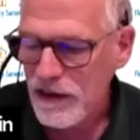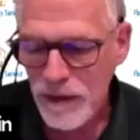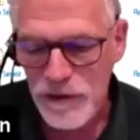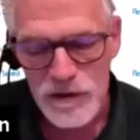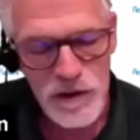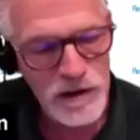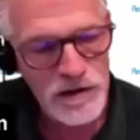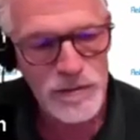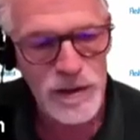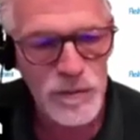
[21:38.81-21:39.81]
I'm going to talk
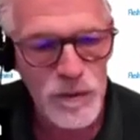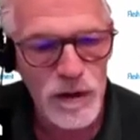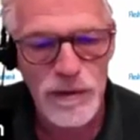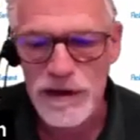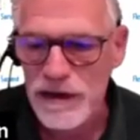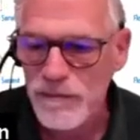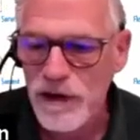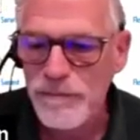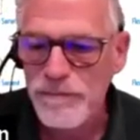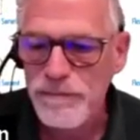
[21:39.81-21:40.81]
to you a bit more about
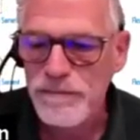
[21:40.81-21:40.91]
MRAM.